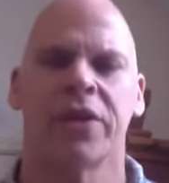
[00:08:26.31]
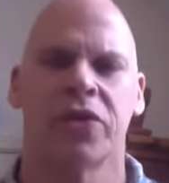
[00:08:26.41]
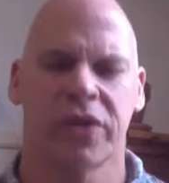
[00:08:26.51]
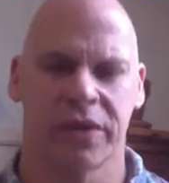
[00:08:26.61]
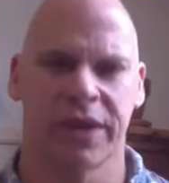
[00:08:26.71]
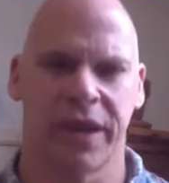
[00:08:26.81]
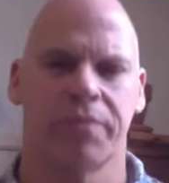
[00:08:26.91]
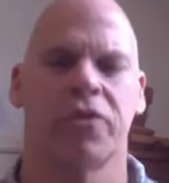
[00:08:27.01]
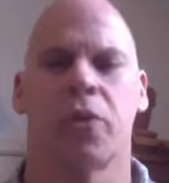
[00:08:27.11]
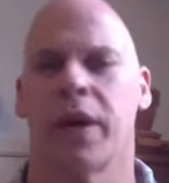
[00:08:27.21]

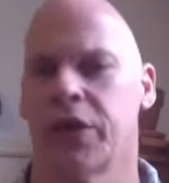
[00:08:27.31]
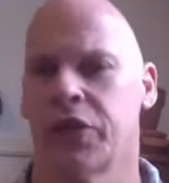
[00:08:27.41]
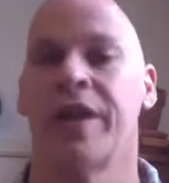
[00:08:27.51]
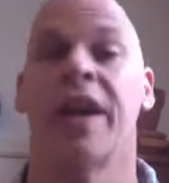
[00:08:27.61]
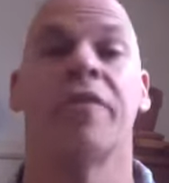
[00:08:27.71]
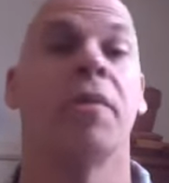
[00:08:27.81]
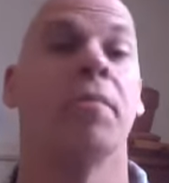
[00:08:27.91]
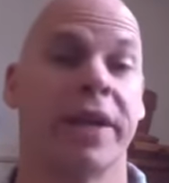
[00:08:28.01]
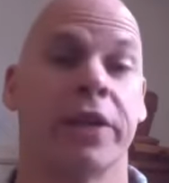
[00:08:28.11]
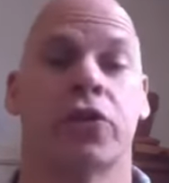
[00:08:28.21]
skip twice or never
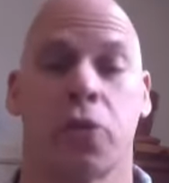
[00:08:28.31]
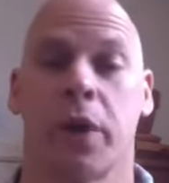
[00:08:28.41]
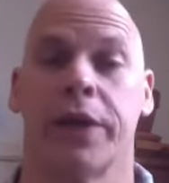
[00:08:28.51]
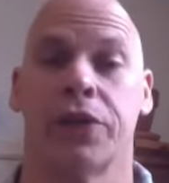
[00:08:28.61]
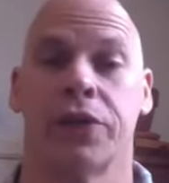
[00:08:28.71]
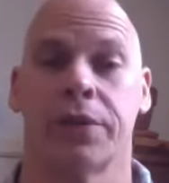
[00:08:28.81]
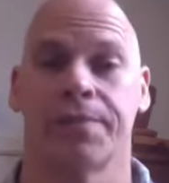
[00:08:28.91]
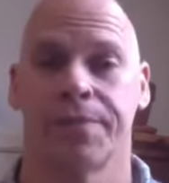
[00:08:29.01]
miss twice.